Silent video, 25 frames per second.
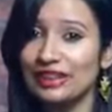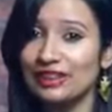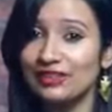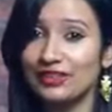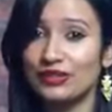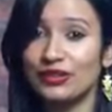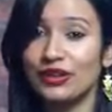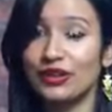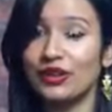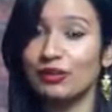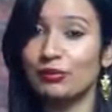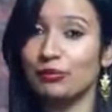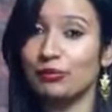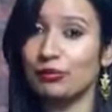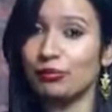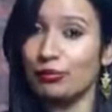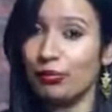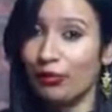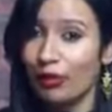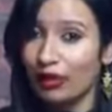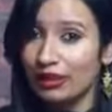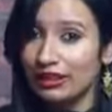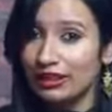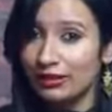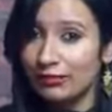let their
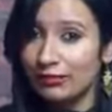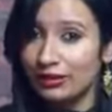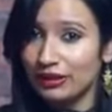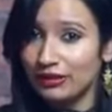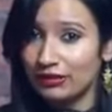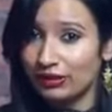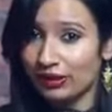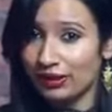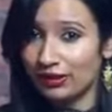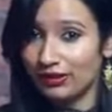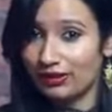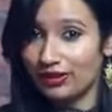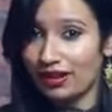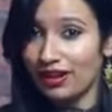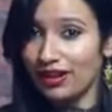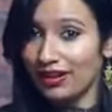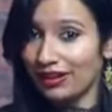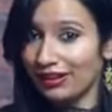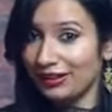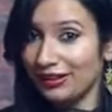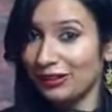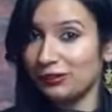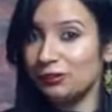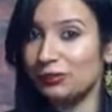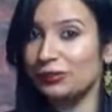body be their
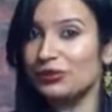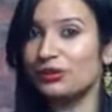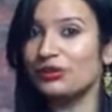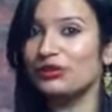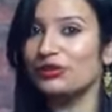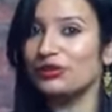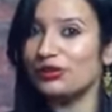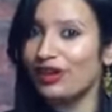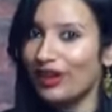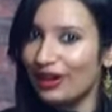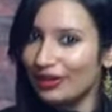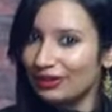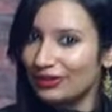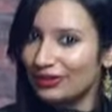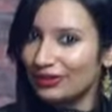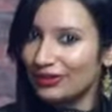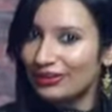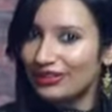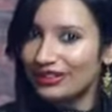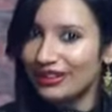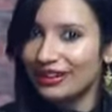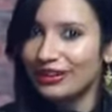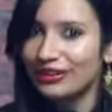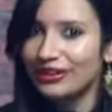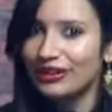guide, but rather
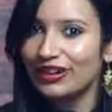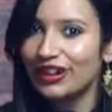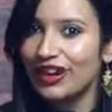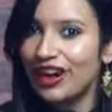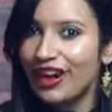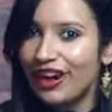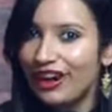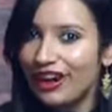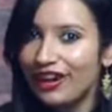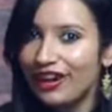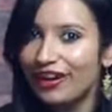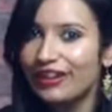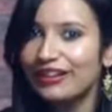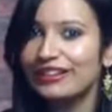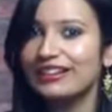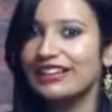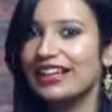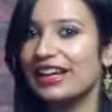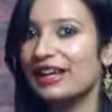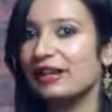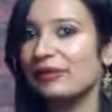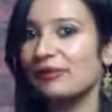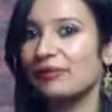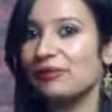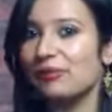their heart
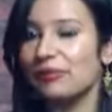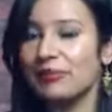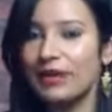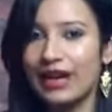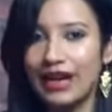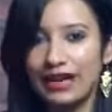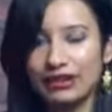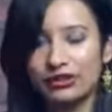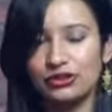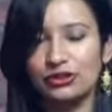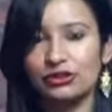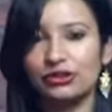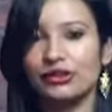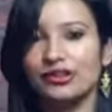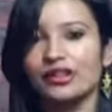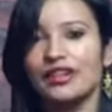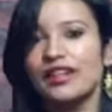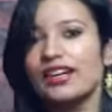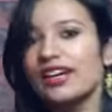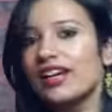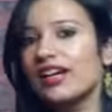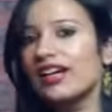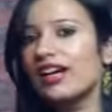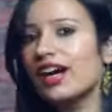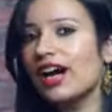and passion.
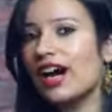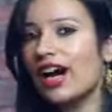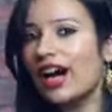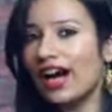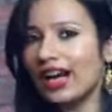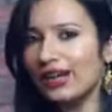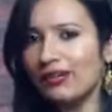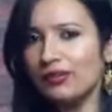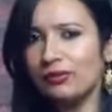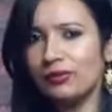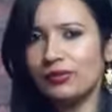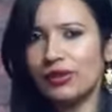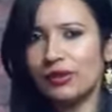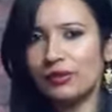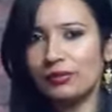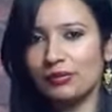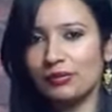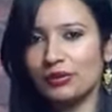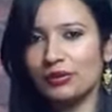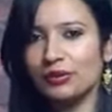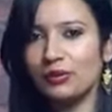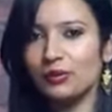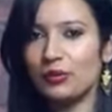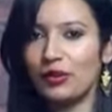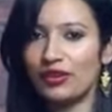I
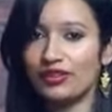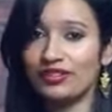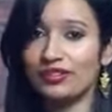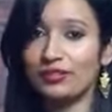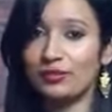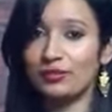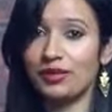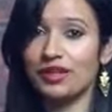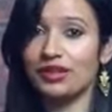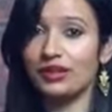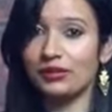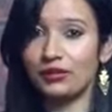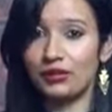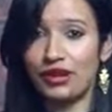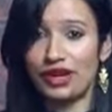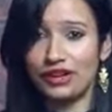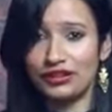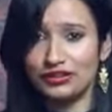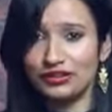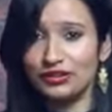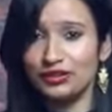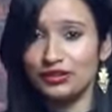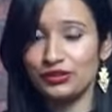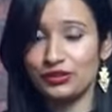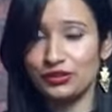remember once in my
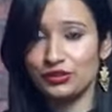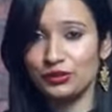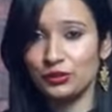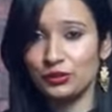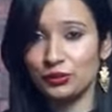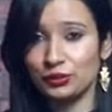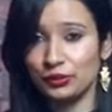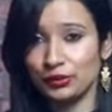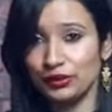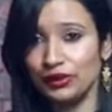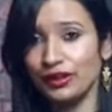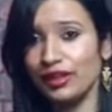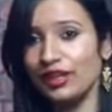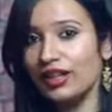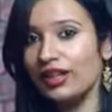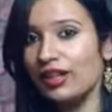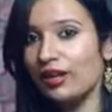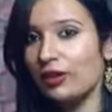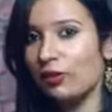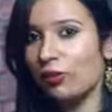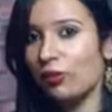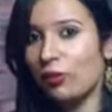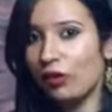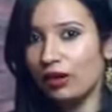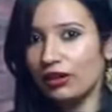graduate school,
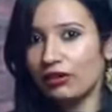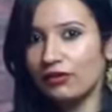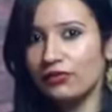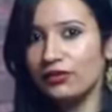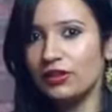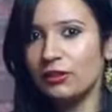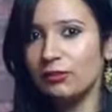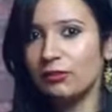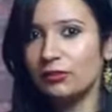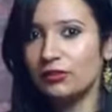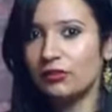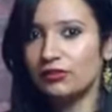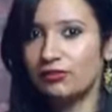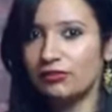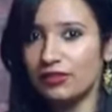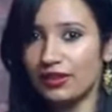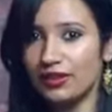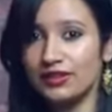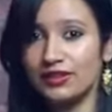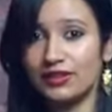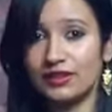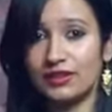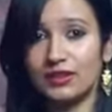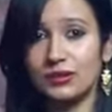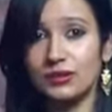one of the
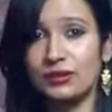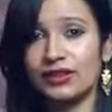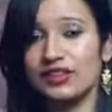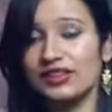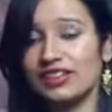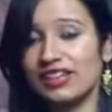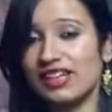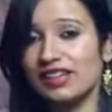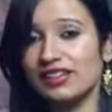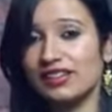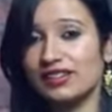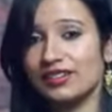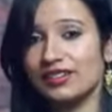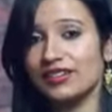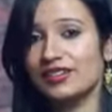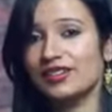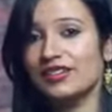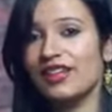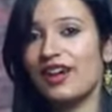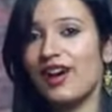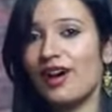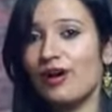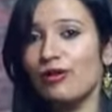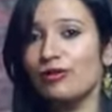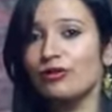professors was telling us
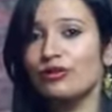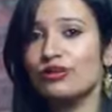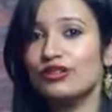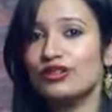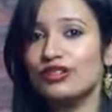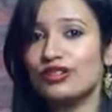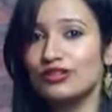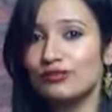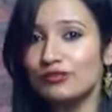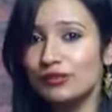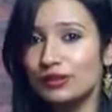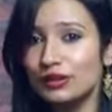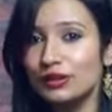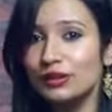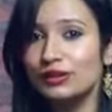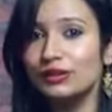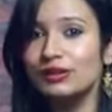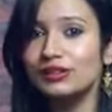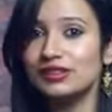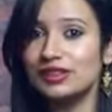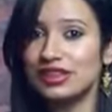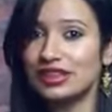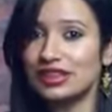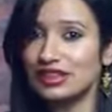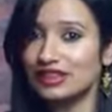how
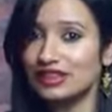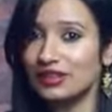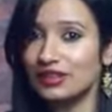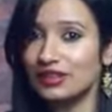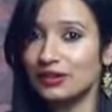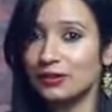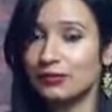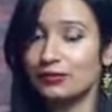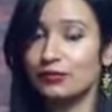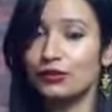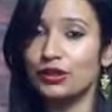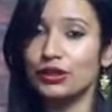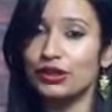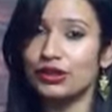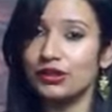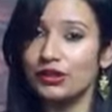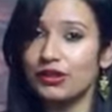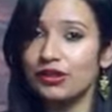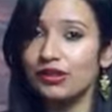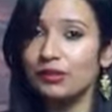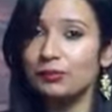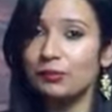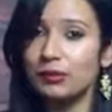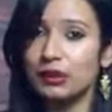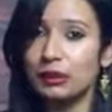difficult it is for
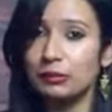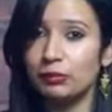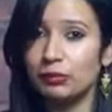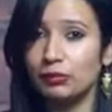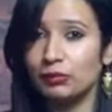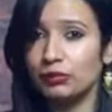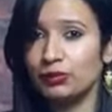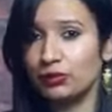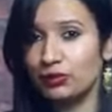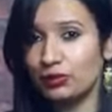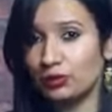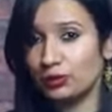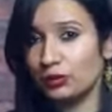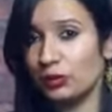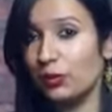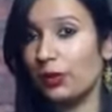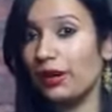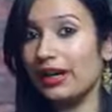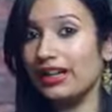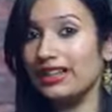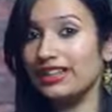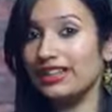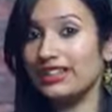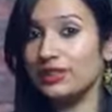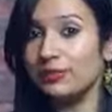young people to do
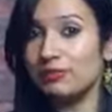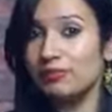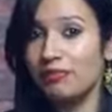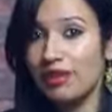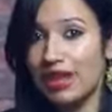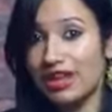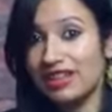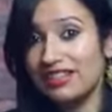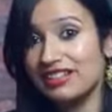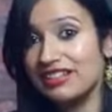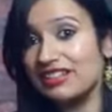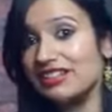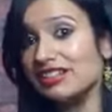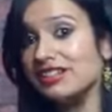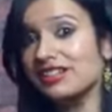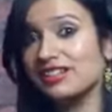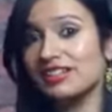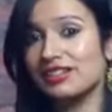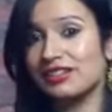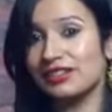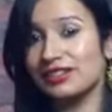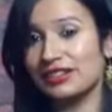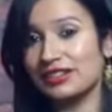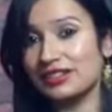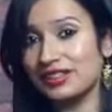
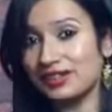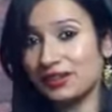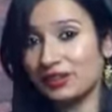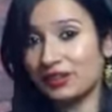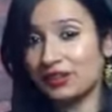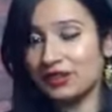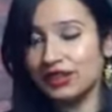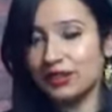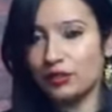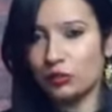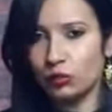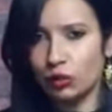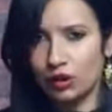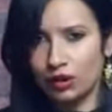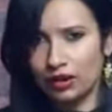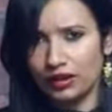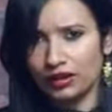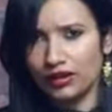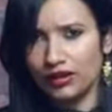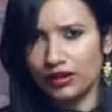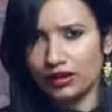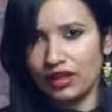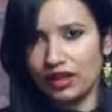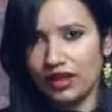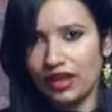independent consulting
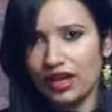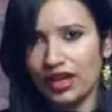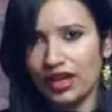work.